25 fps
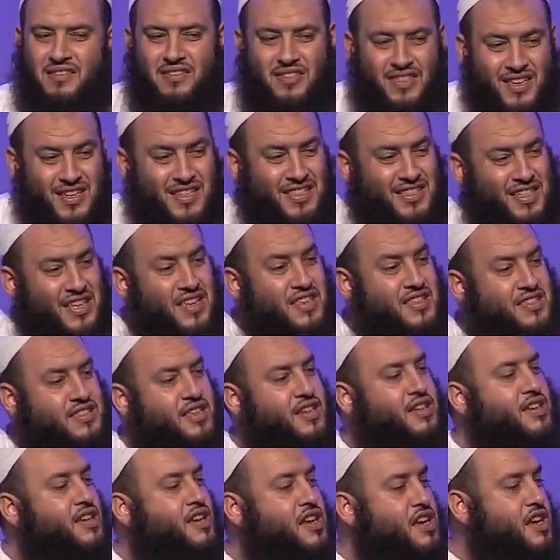This is
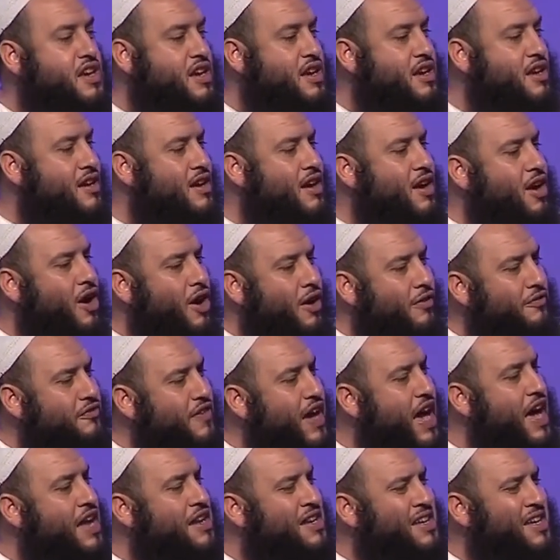the key
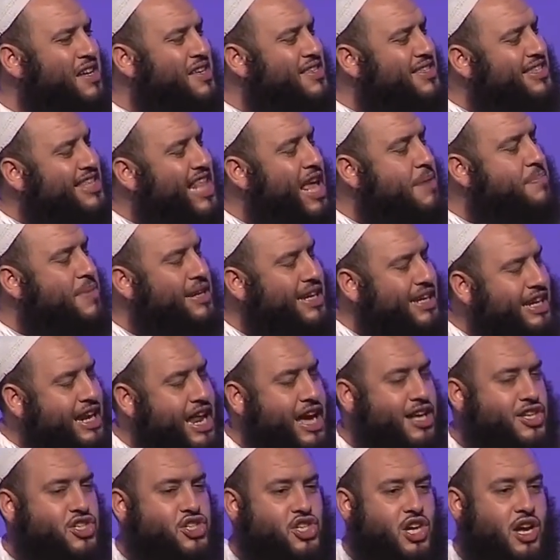of any Islamic
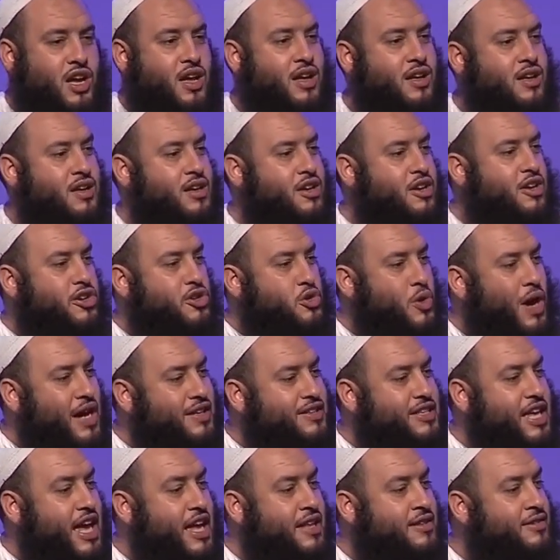lecture you
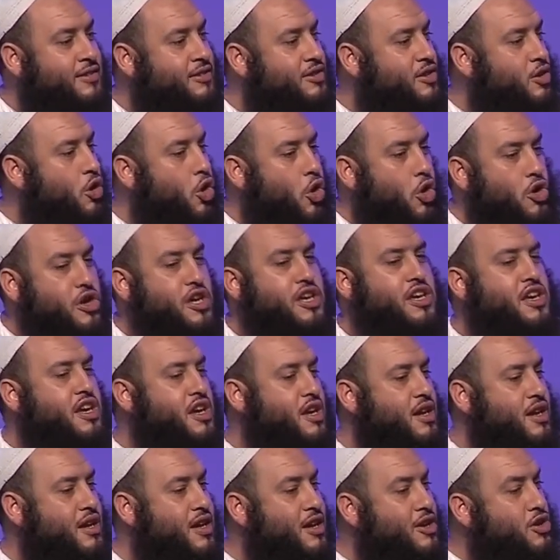attend or oh,
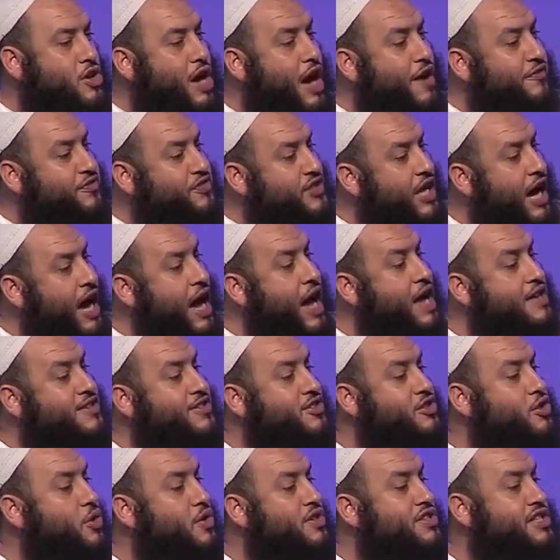hear, you have to
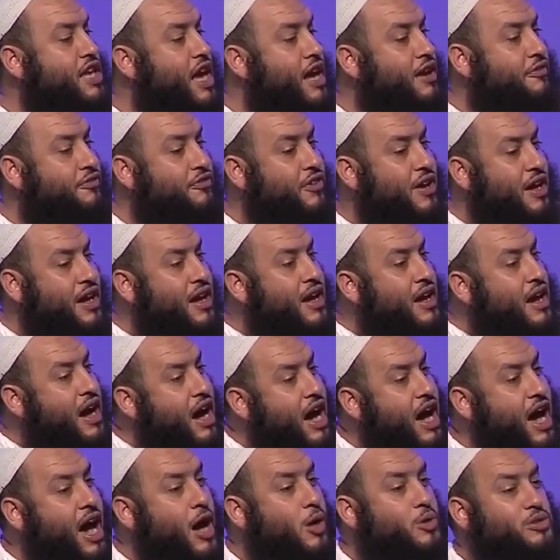ask yourself,
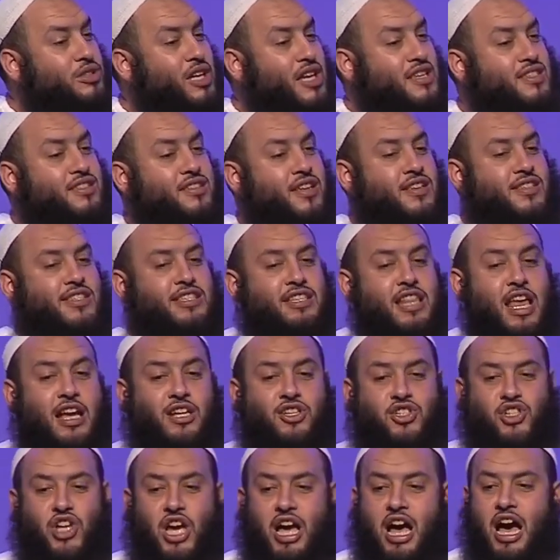how does this
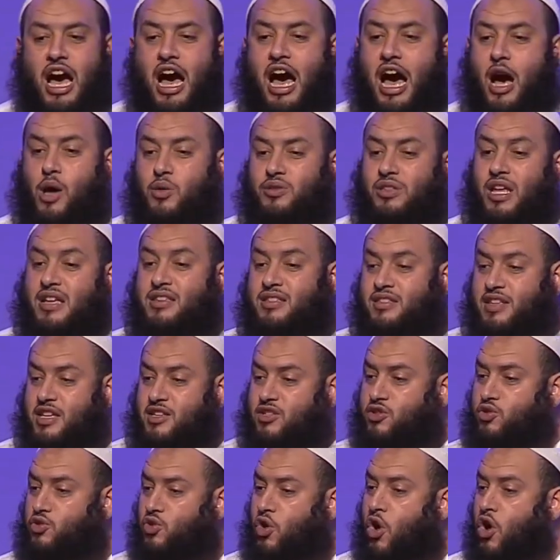lecture, how does
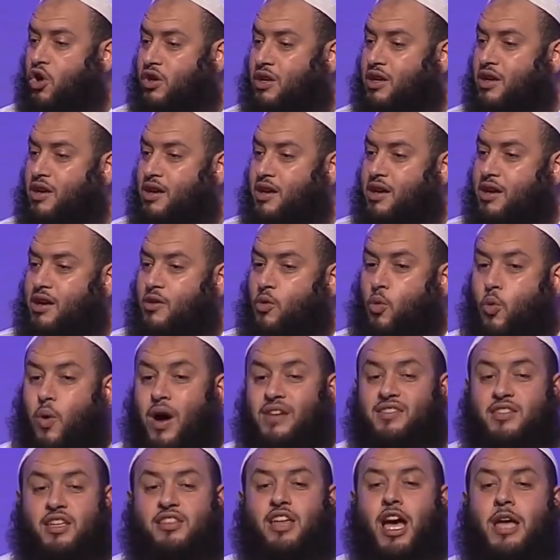this talk,
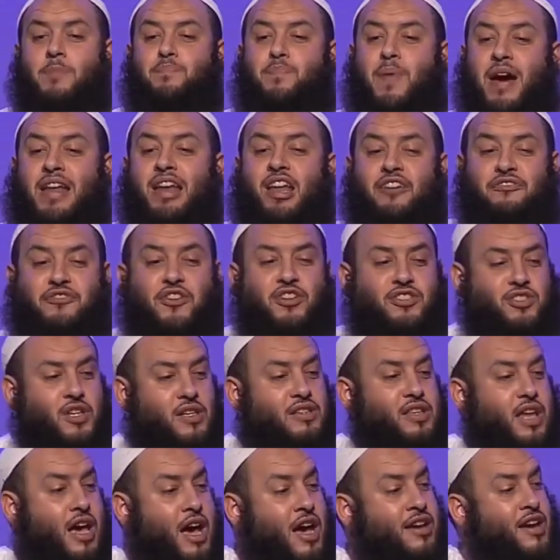what did I benefit
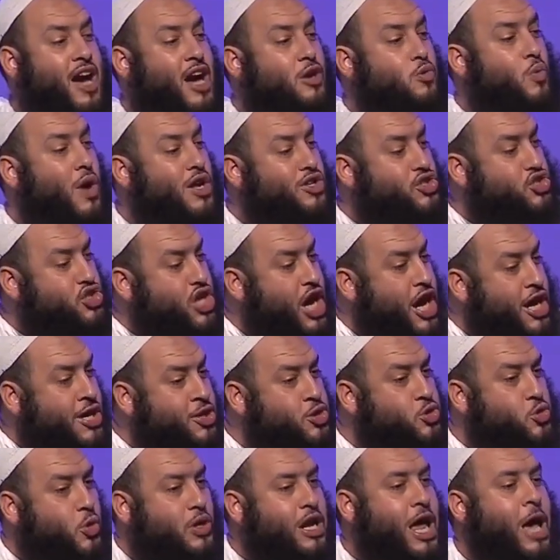today, and what
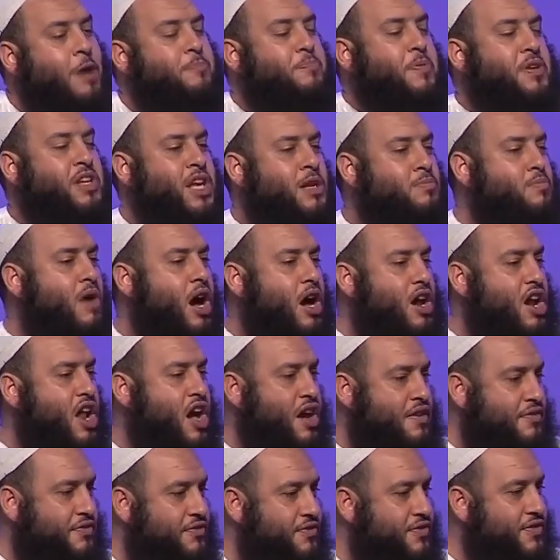change will happen in my
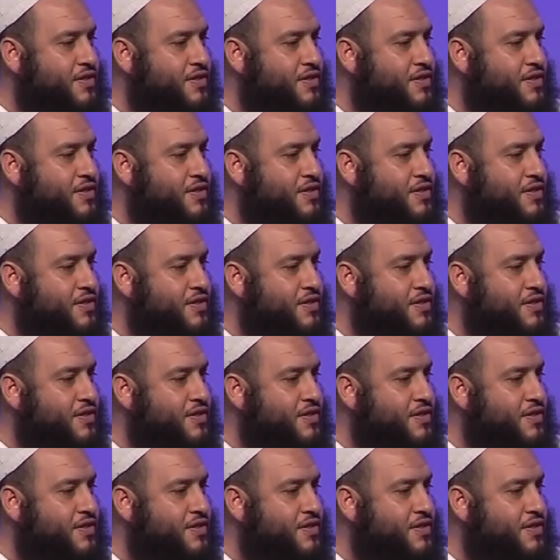life?